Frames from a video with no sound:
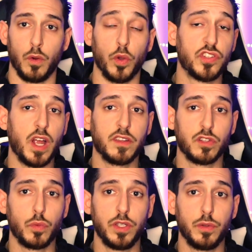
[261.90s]
Which
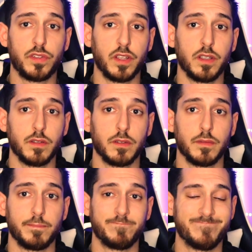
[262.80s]
nozzle are we using?
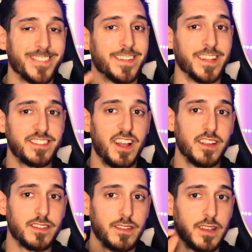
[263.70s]
This
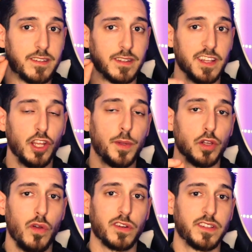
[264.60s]
nozzle is a little bit
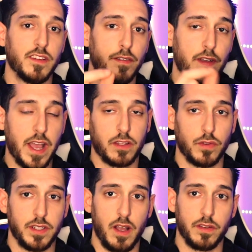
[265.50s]
longer than the
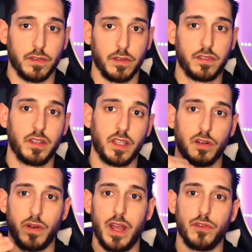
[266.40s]
factory nozzle, sitting at
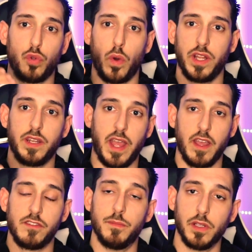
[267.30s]
around
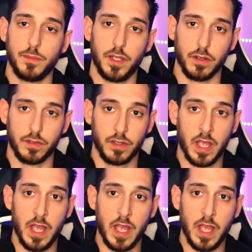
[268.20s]
20.5mm.